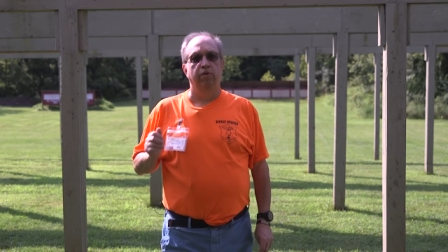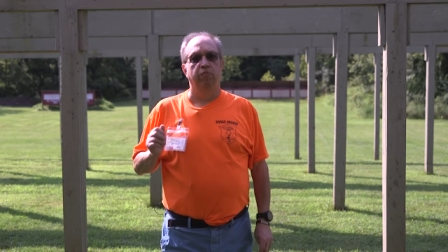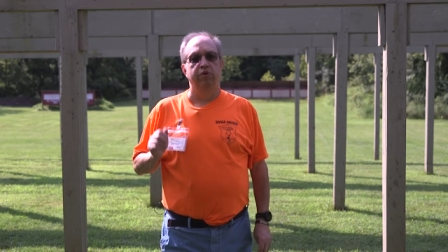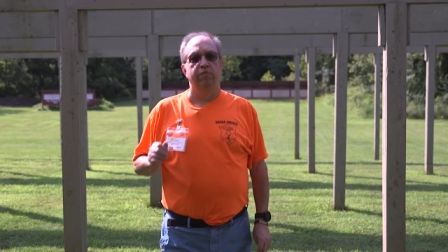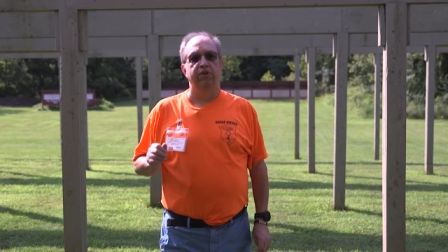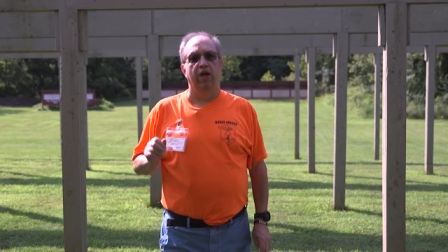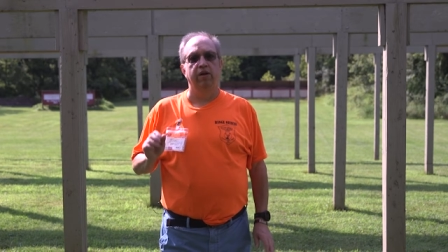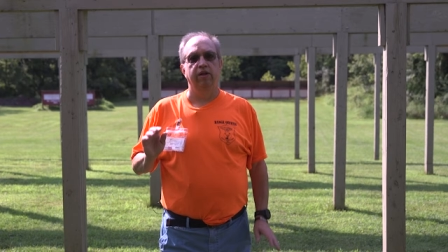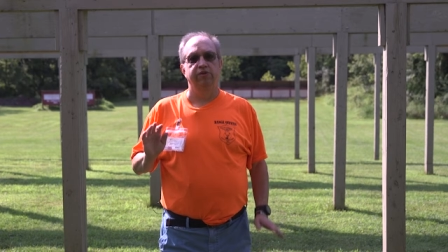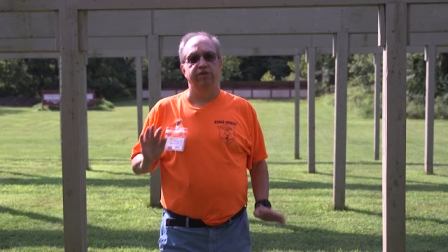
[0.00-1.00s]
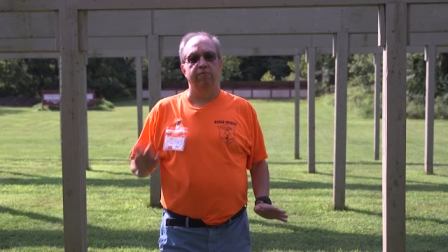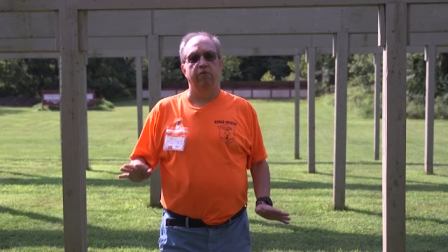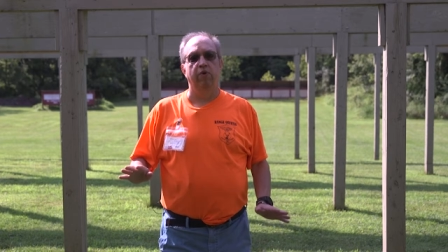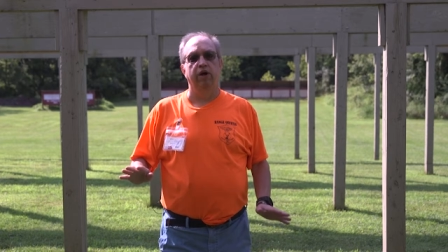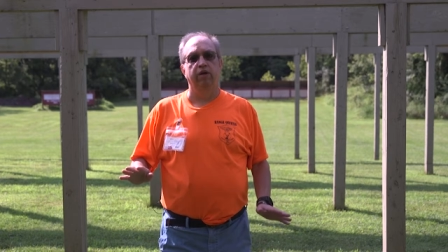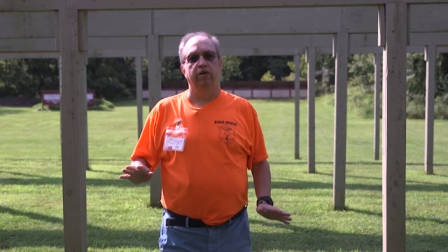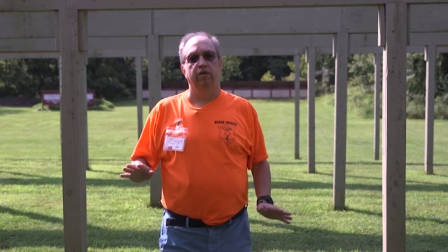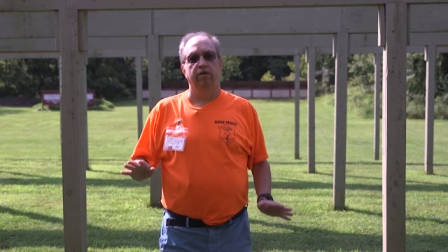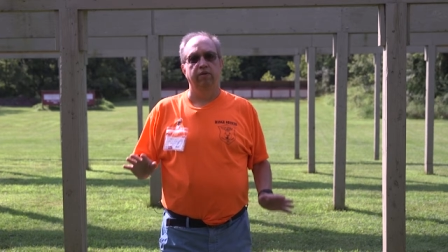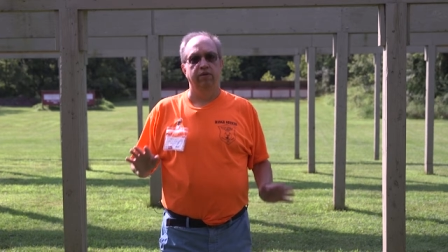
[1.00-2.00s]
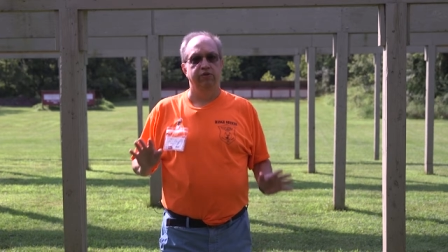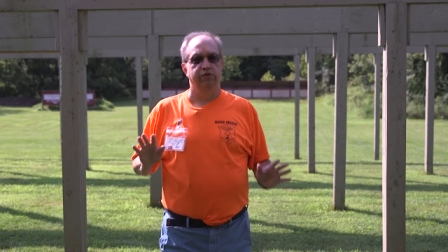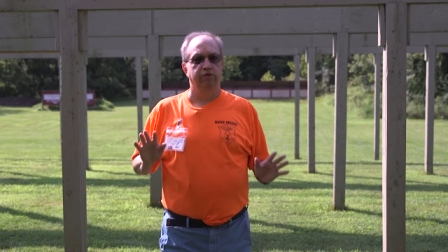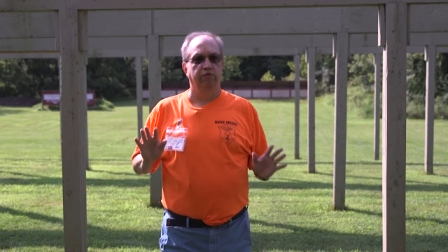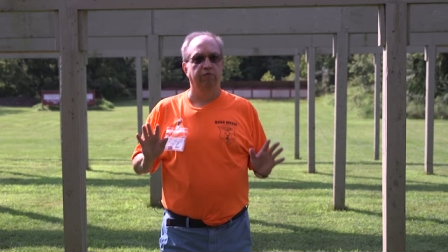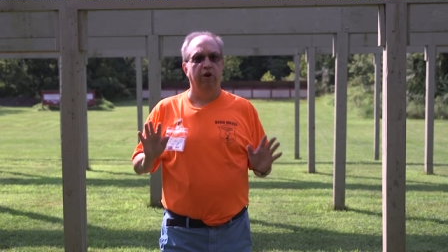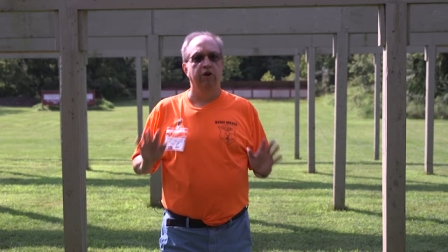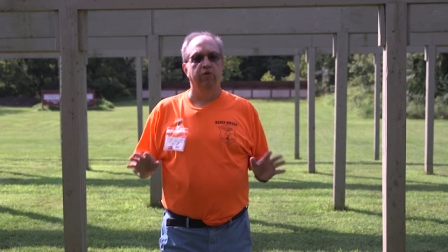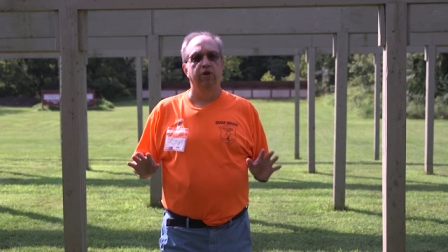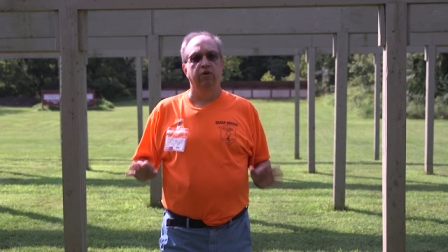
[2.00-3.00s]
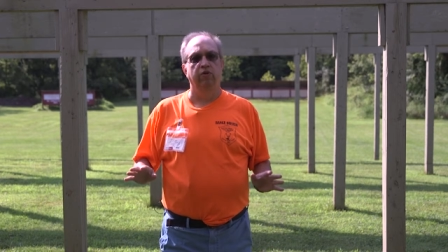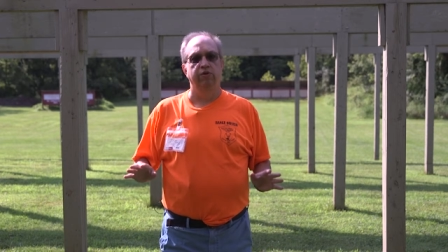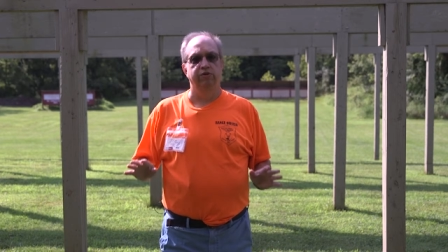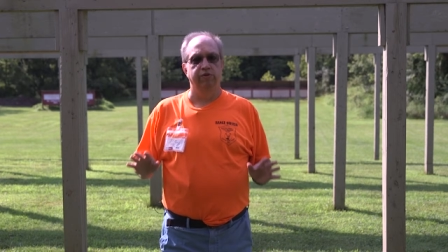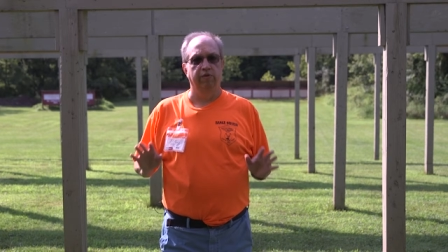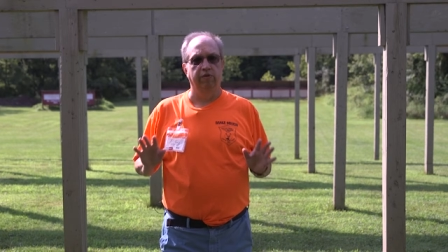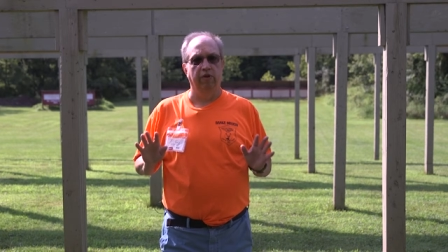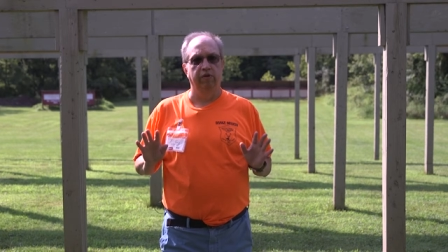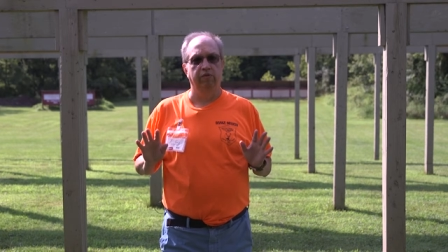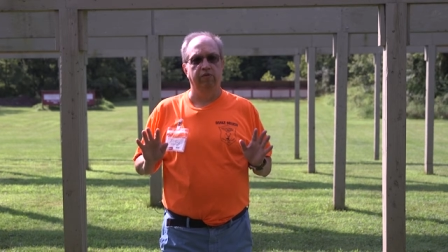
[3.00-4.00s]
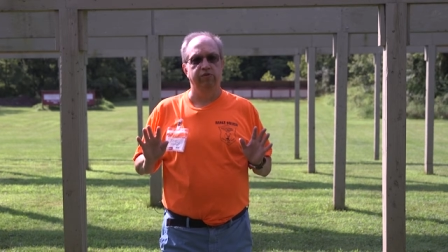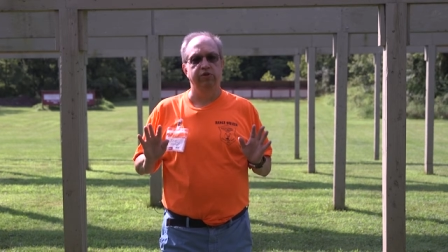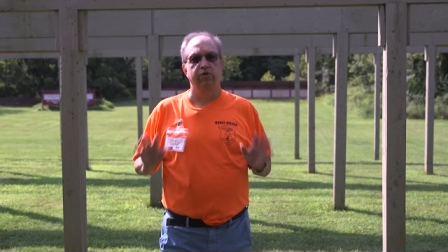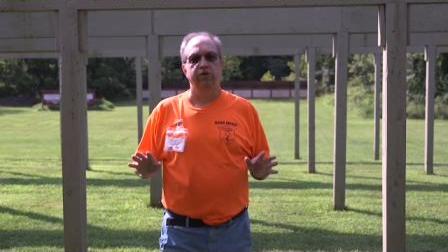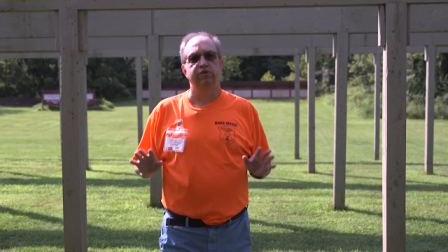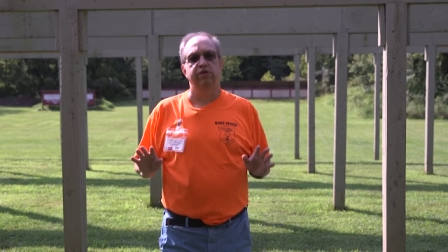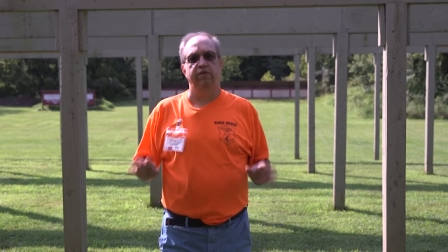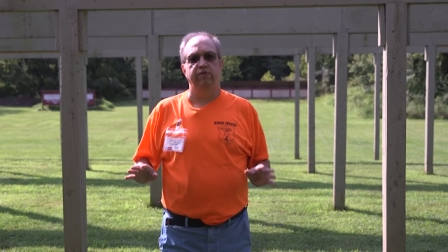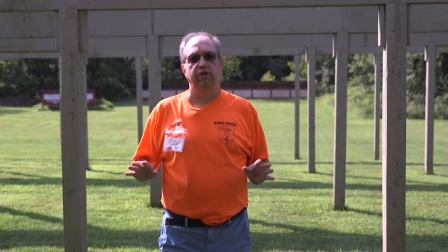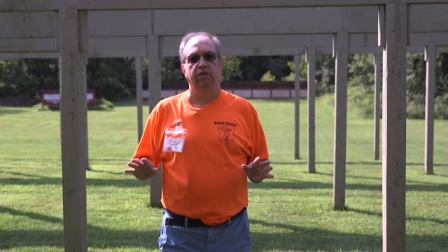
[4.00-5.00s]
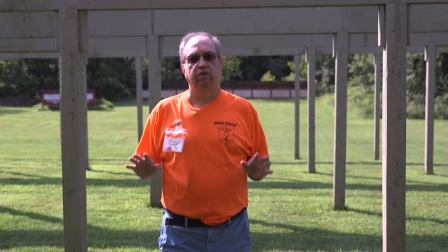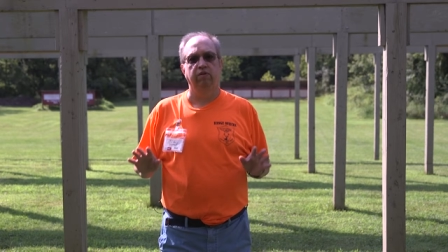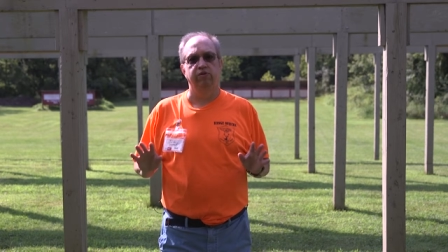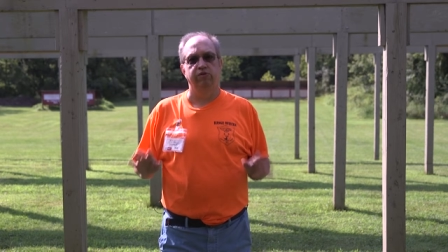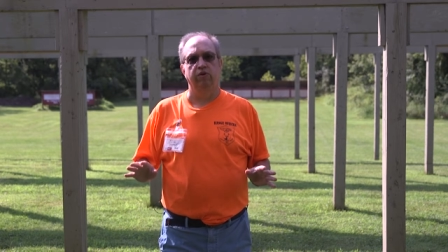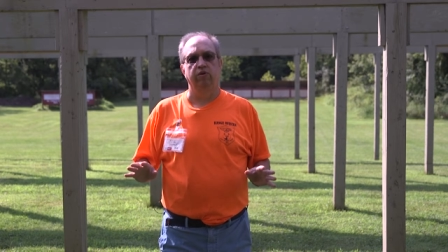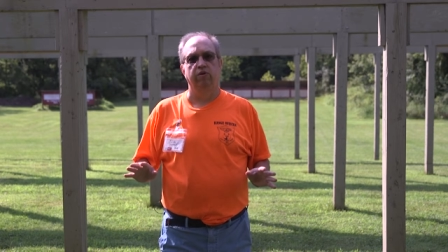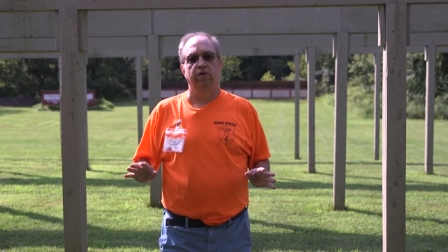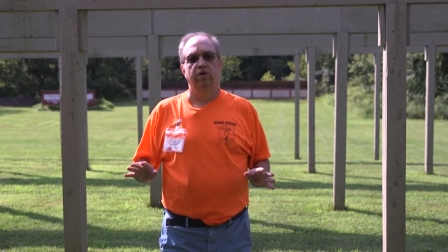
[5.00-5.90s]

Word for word: Put them down and step away. This is very critical. This is a, a serious safety concern.